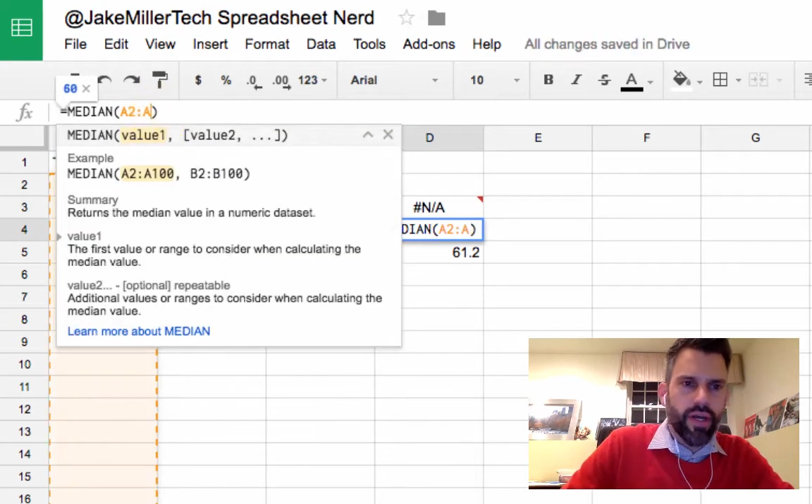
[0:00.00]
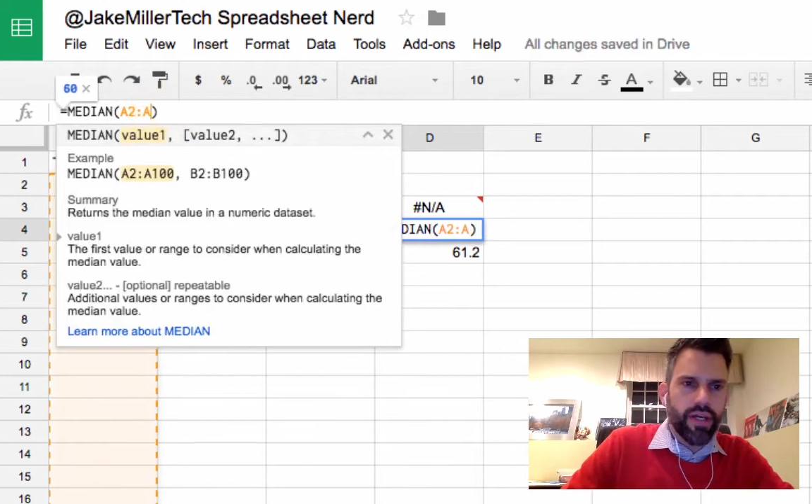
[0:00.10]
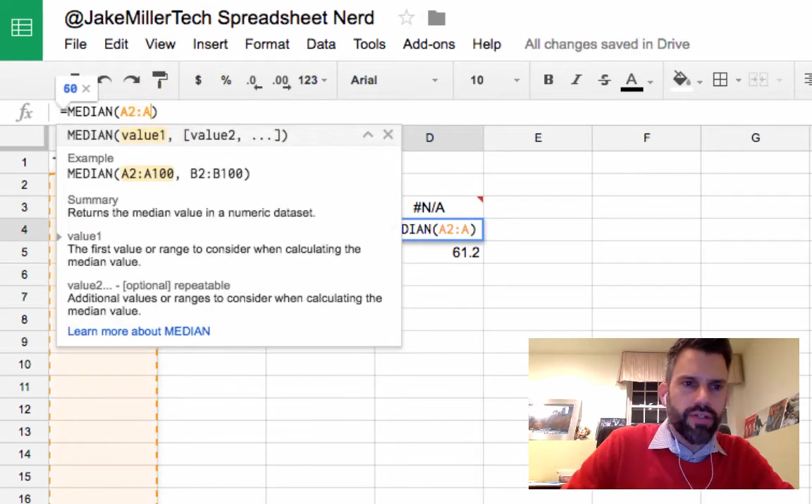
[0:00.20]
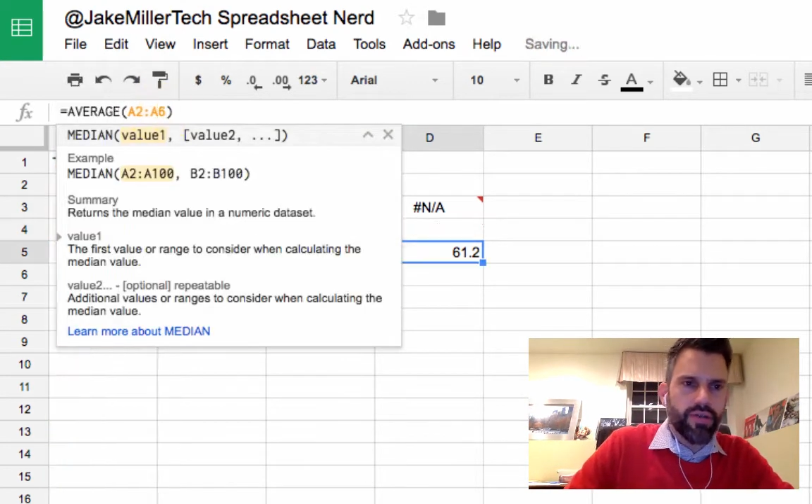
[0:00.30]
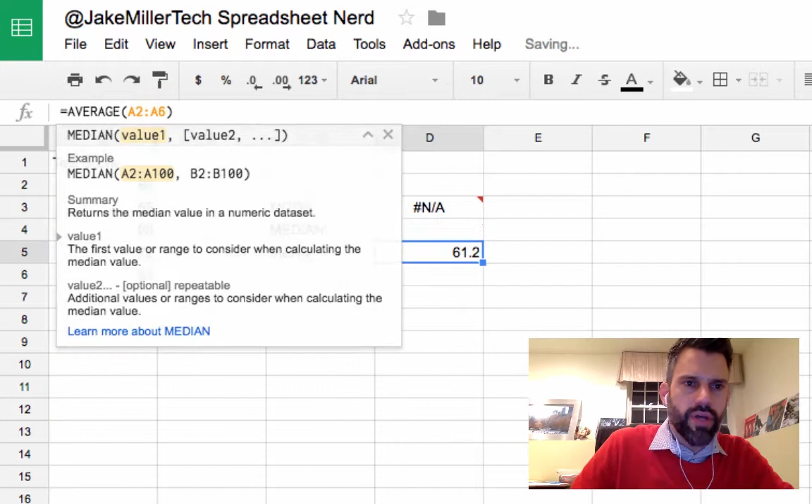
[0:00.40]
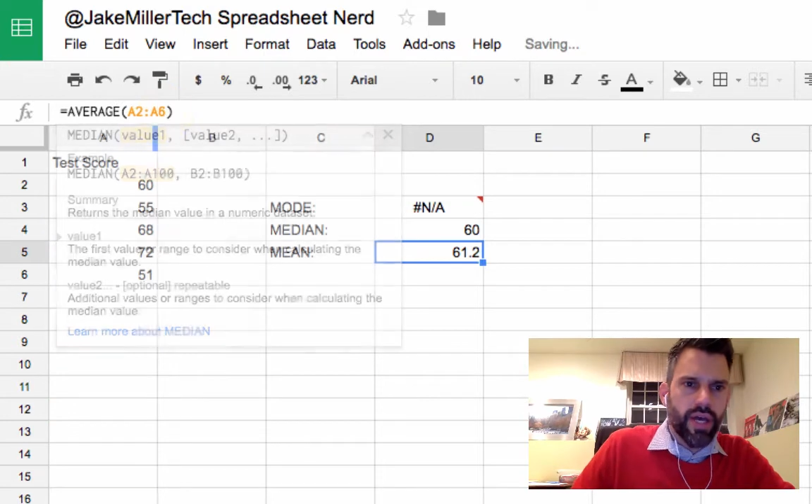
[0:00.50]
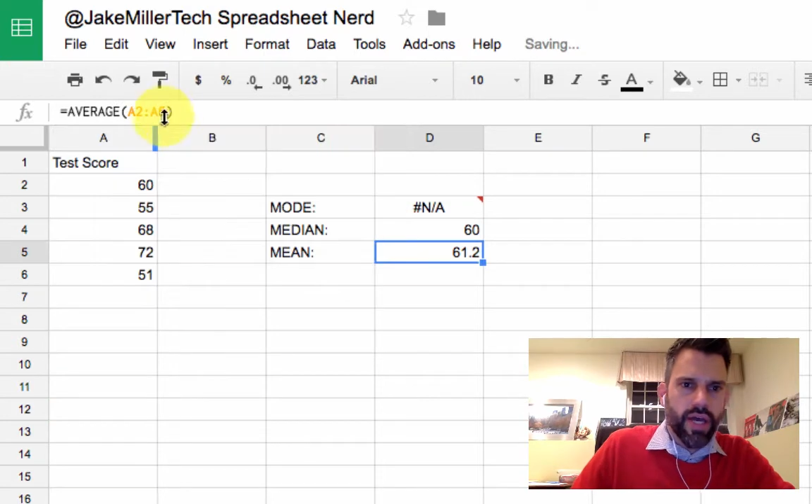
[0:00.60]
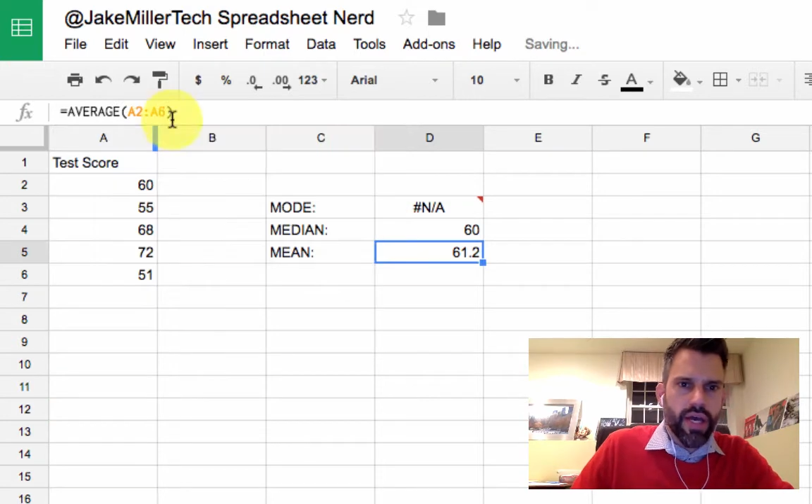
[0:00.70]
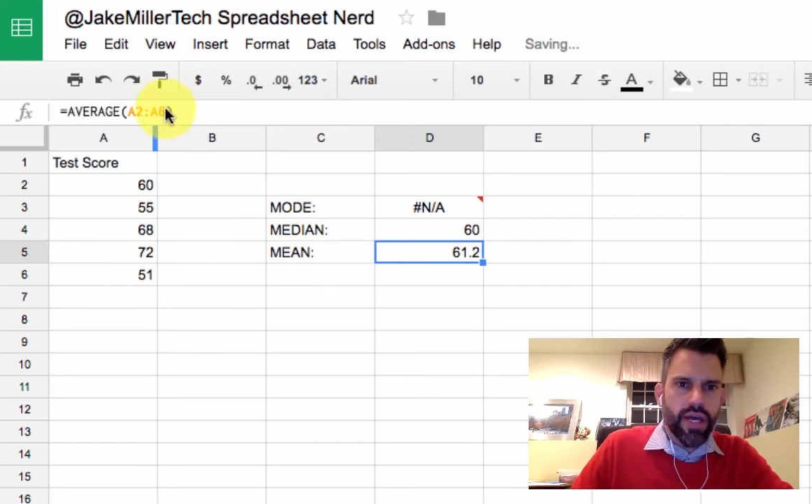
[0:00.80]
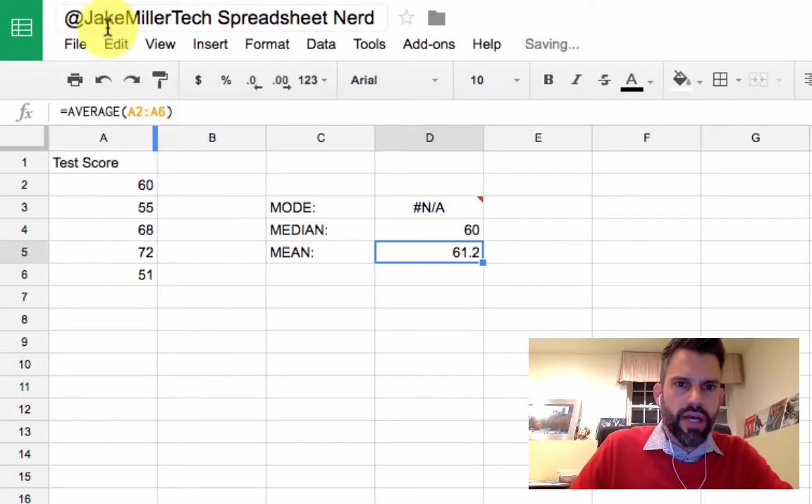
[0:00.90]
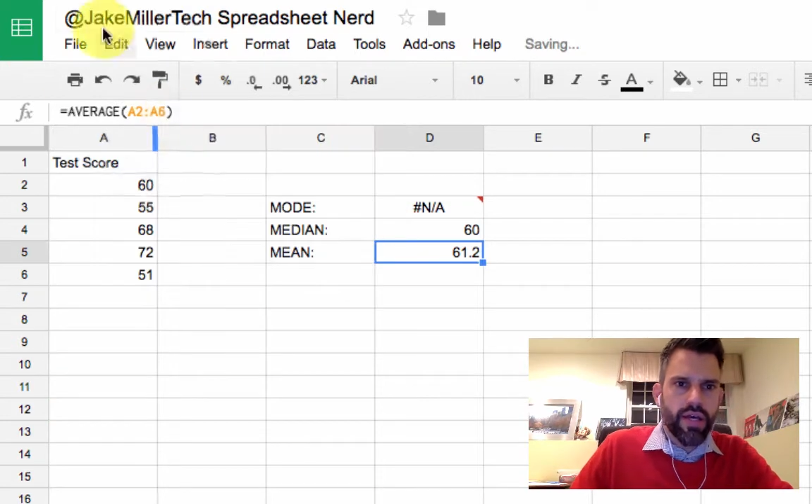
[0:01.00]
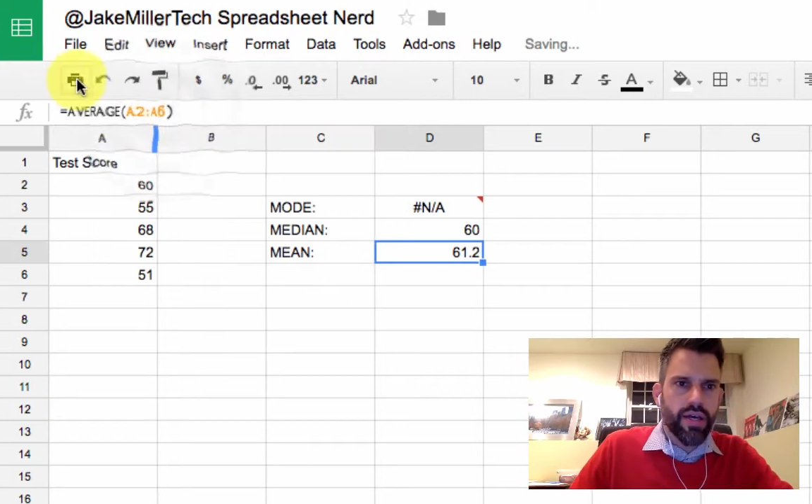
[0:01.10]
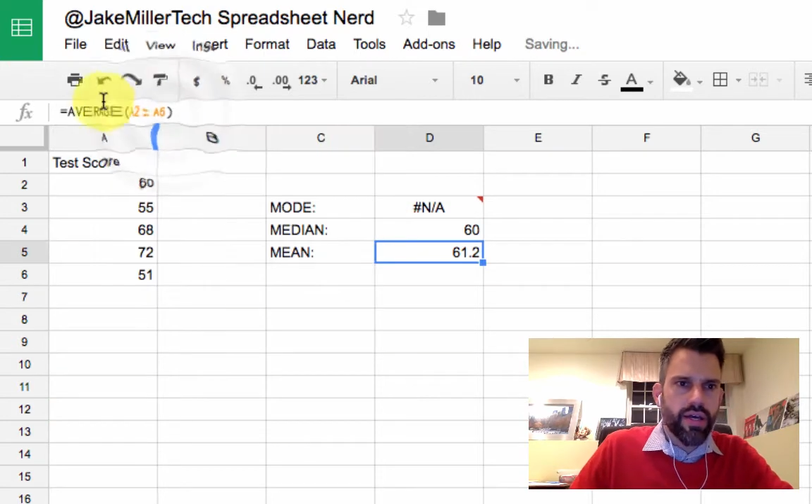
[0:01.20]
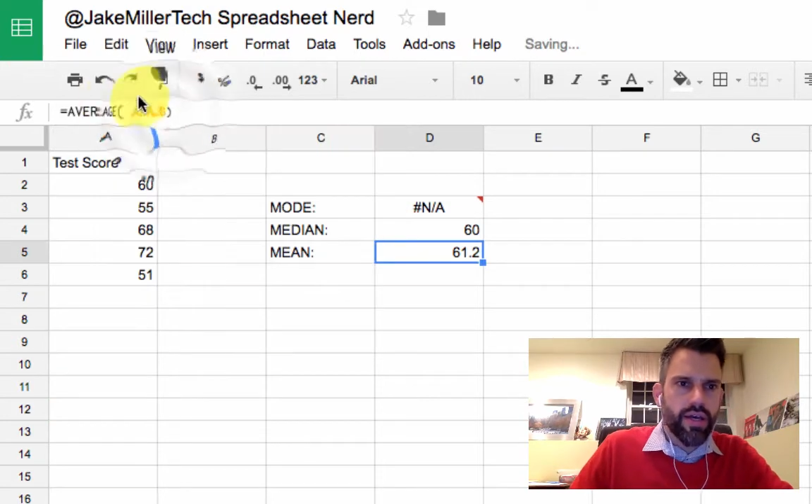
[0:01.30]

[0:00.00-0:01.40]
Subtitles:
A2 to A,